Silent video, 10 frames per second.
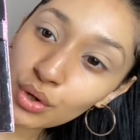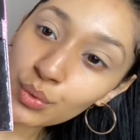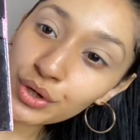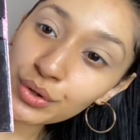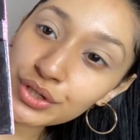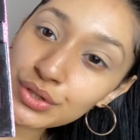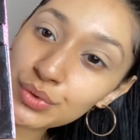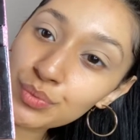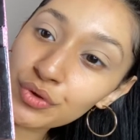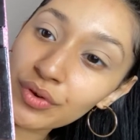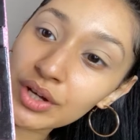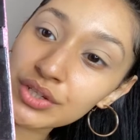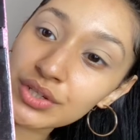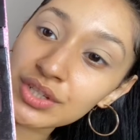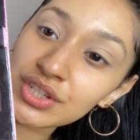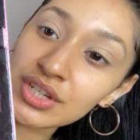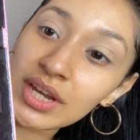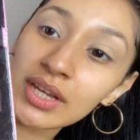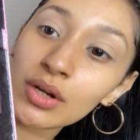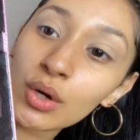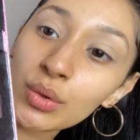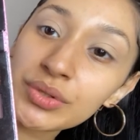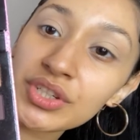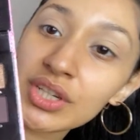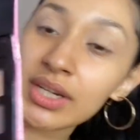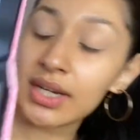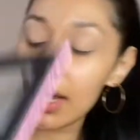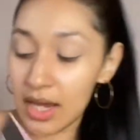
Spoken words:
we're going to move on to the shade OG,